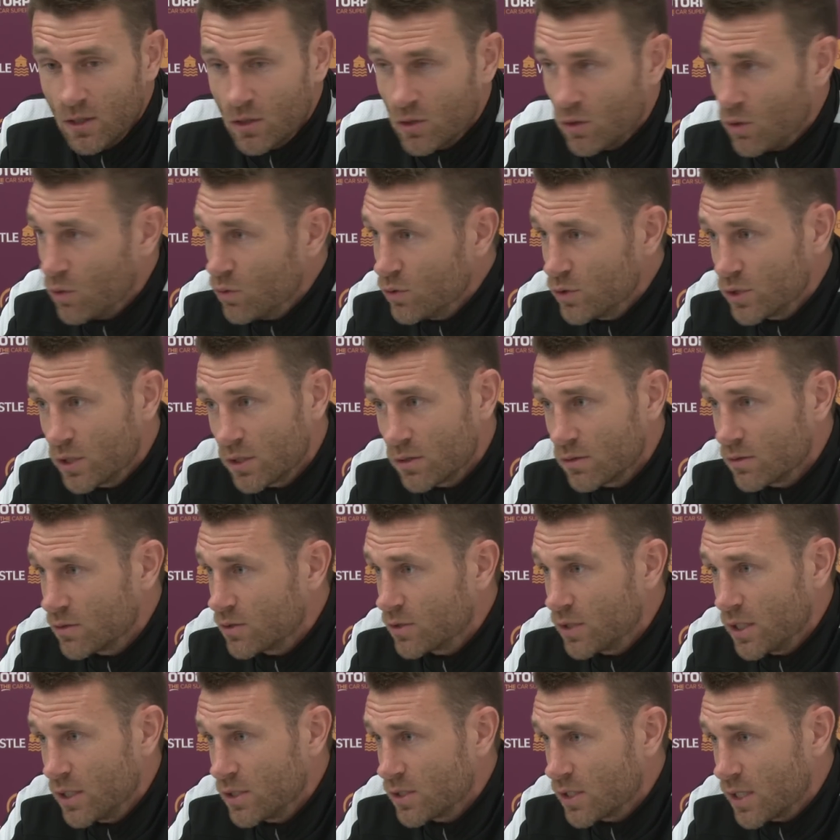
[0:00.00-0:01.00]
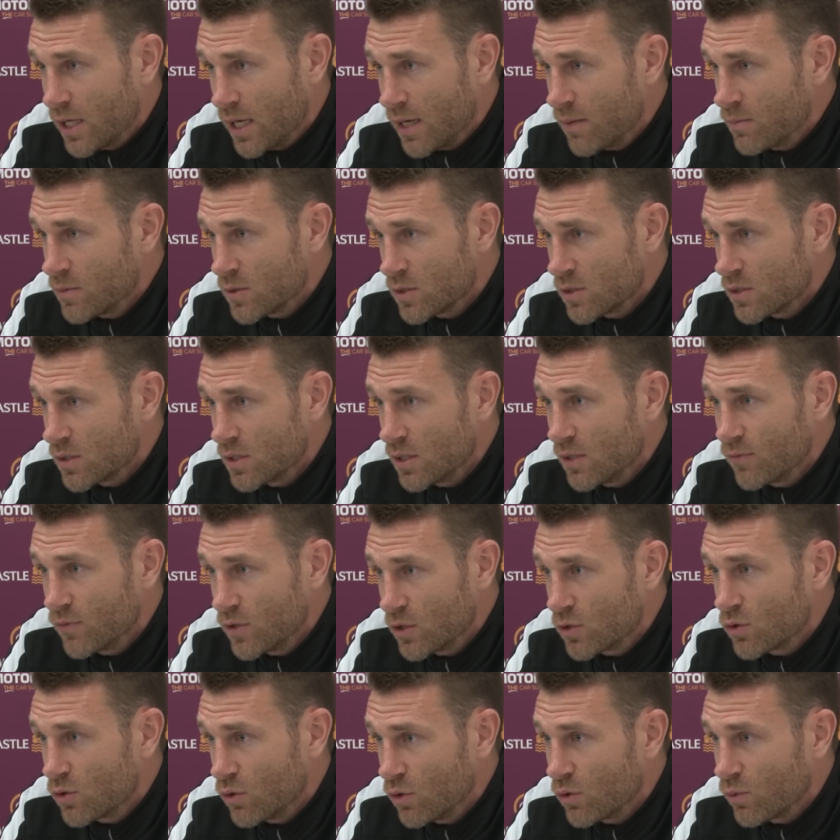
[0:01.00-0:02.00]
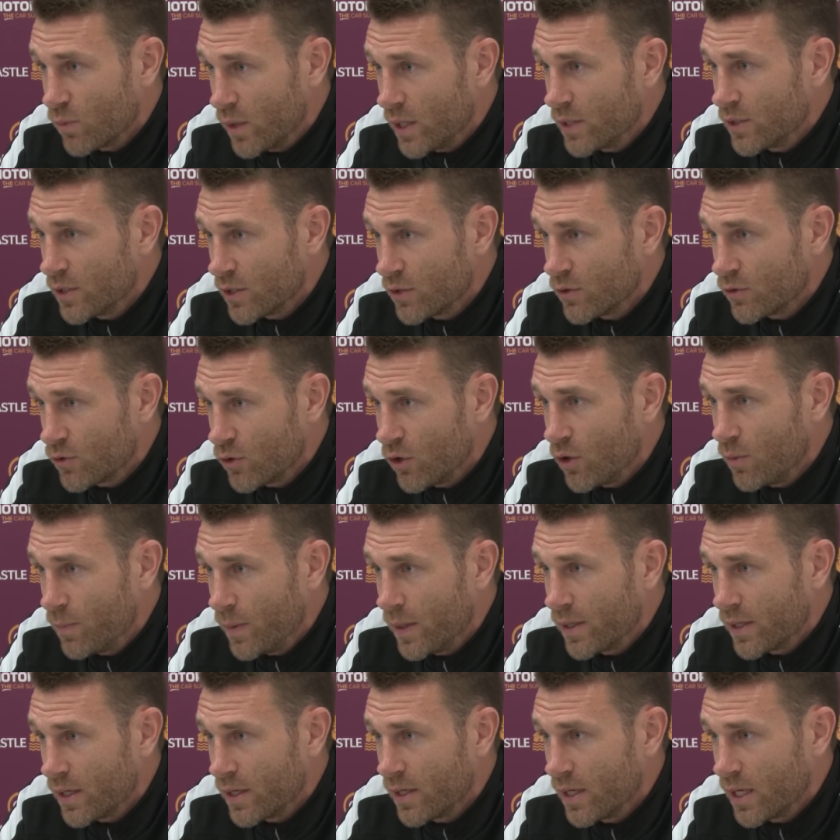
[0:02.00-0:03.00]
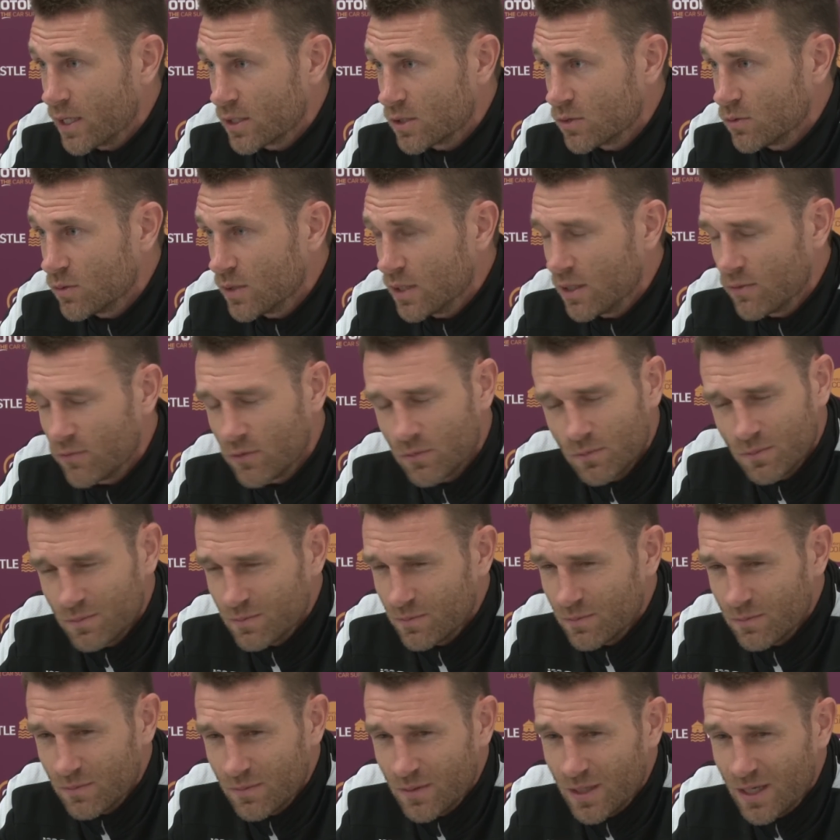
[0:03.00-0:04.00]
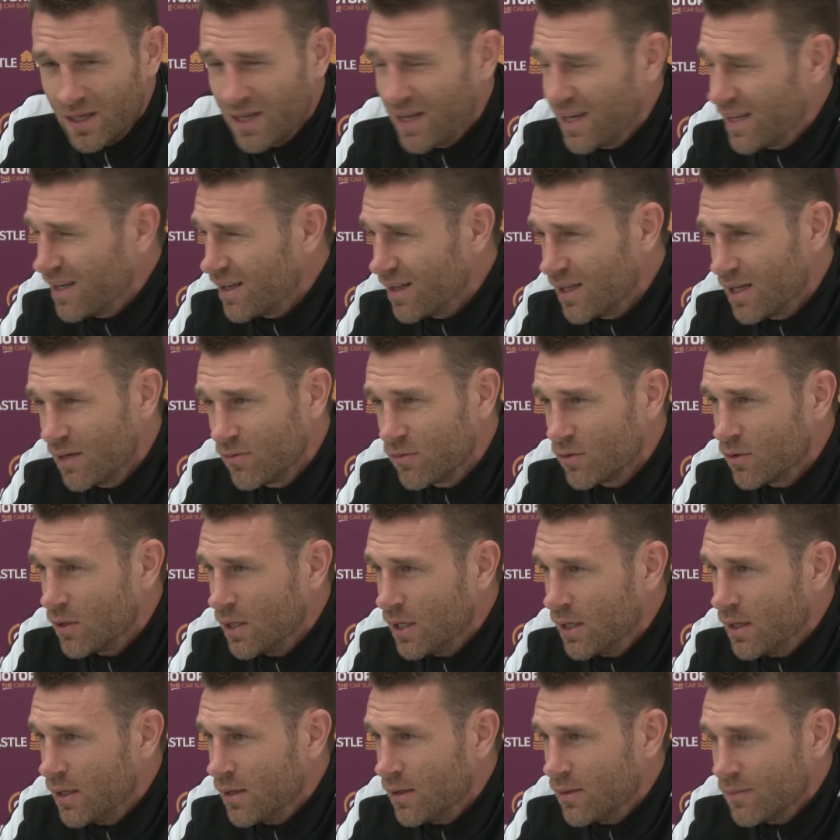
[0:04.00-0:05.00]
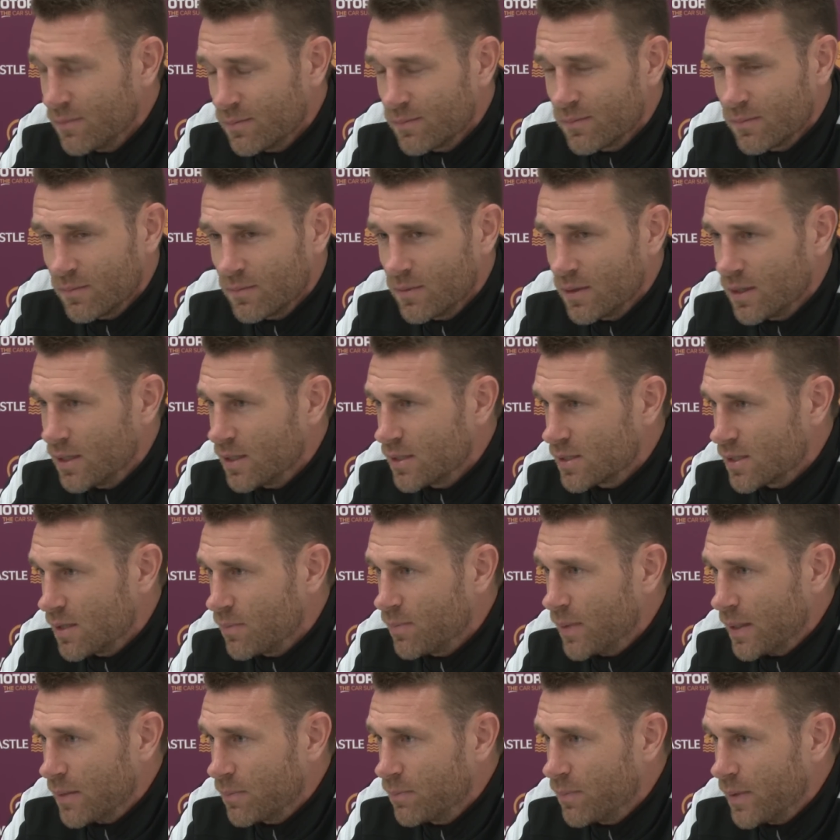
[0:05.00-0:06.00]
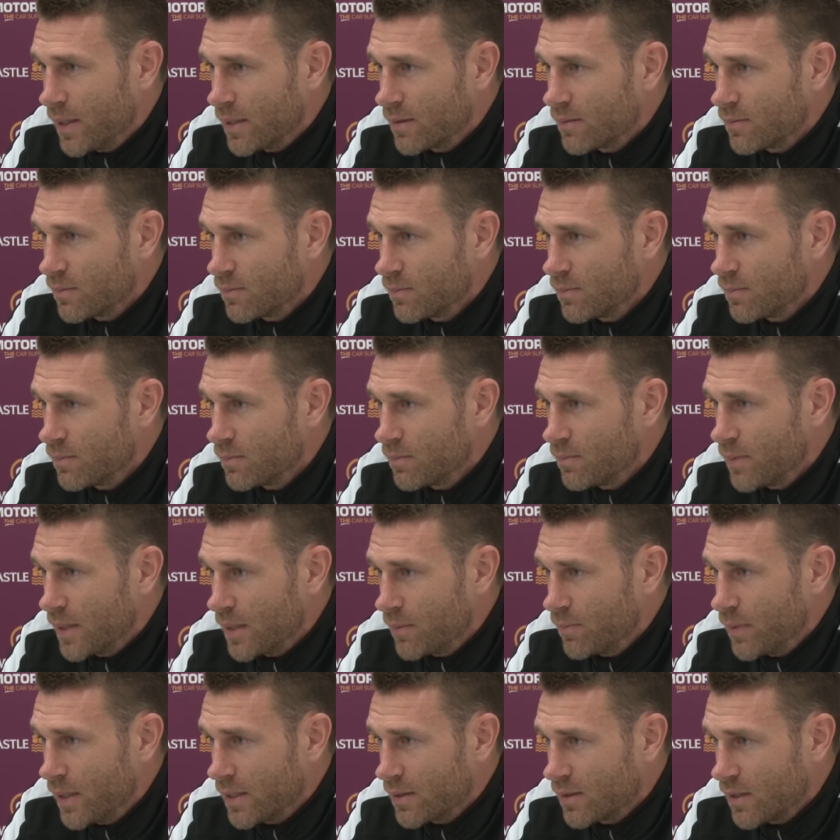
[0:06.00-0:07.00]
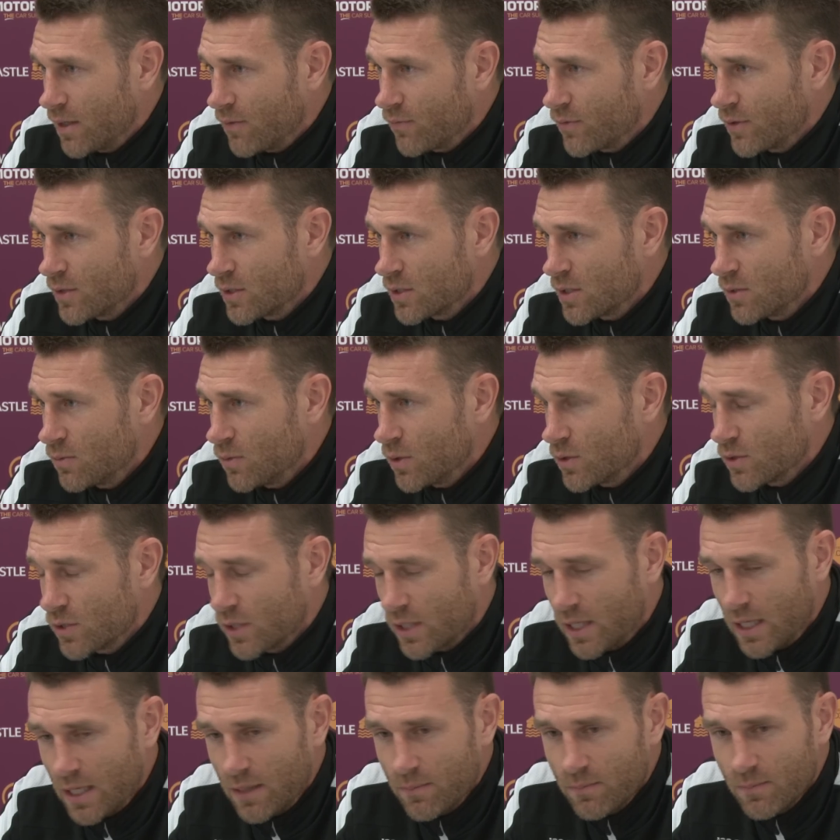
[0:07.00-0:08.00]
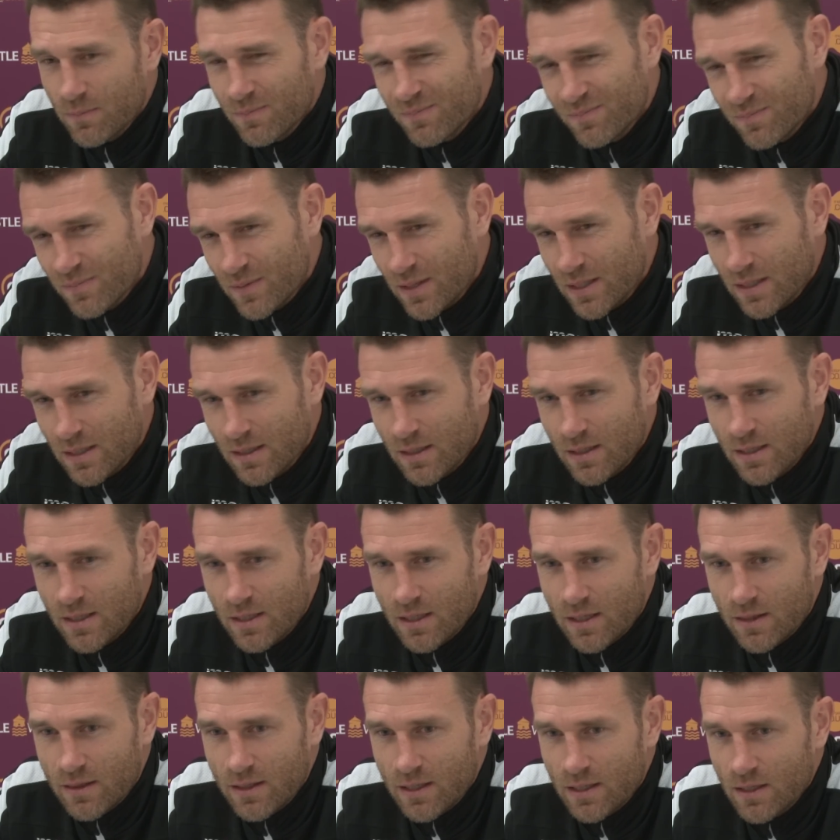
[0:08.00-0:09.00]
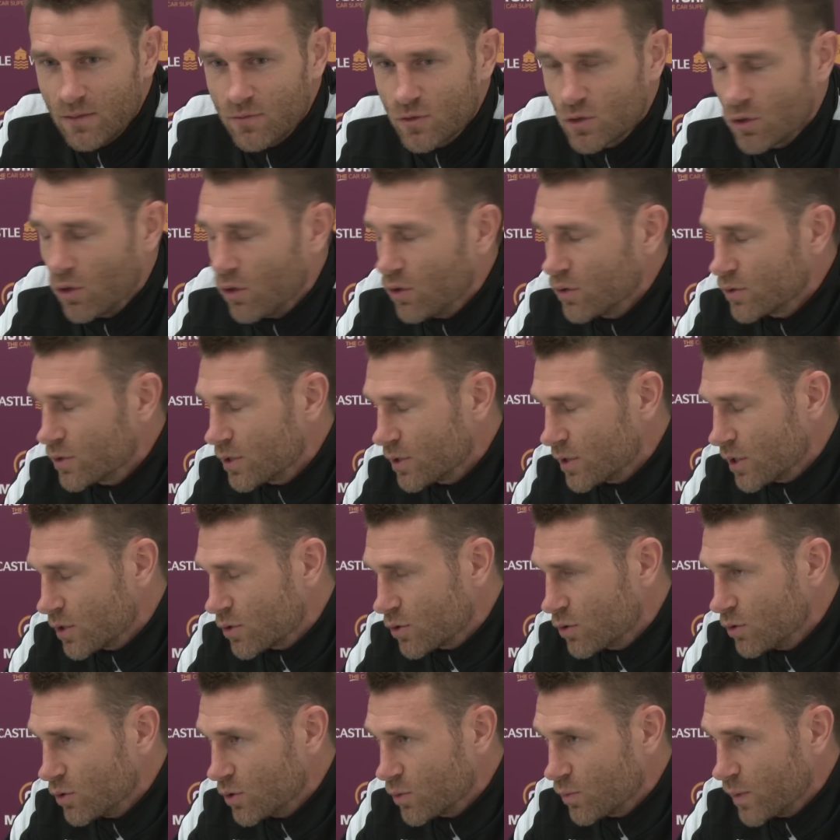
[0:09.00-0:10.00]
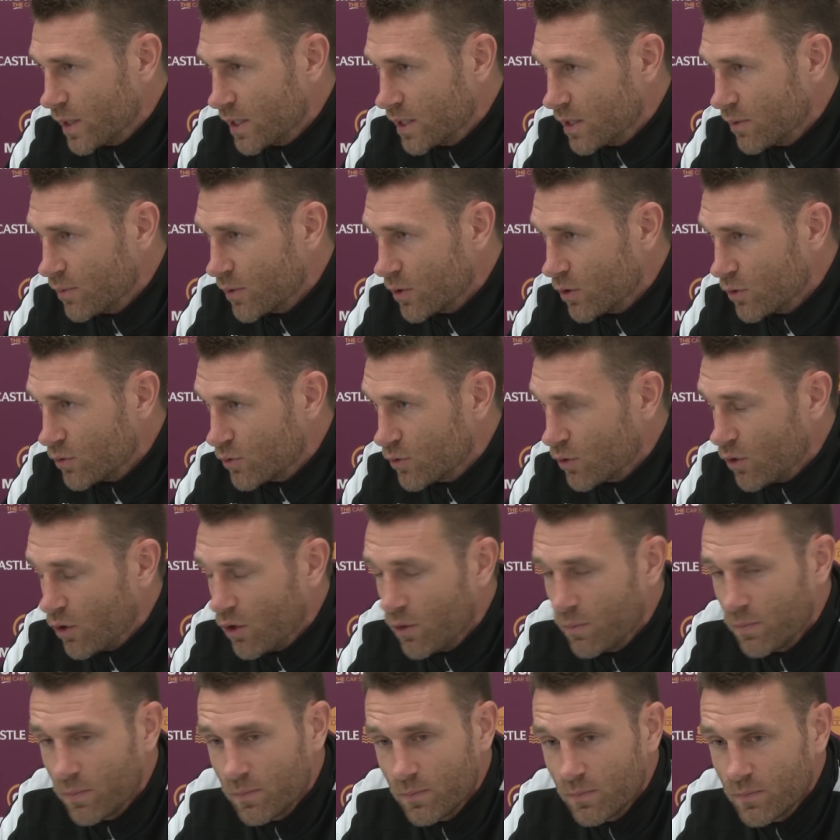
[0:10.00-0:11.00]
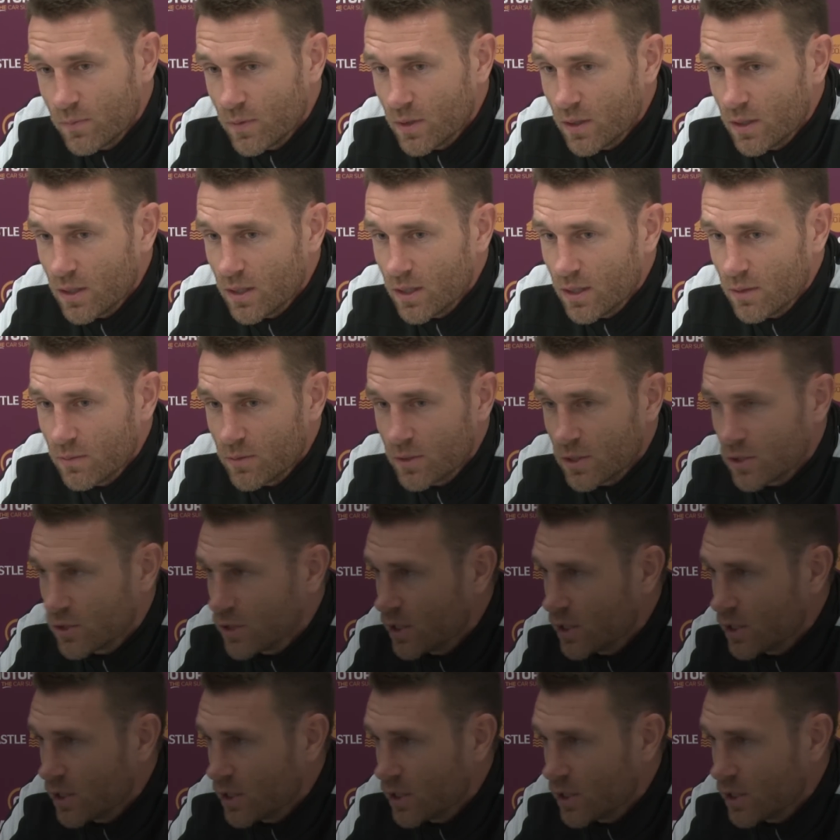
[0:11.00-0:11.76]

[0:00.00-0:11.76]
goals change games. See, if you score when you're on top at international level, and at any level, it's a big difference towards a game. And I think if Scotland had scored when they were on top, it would have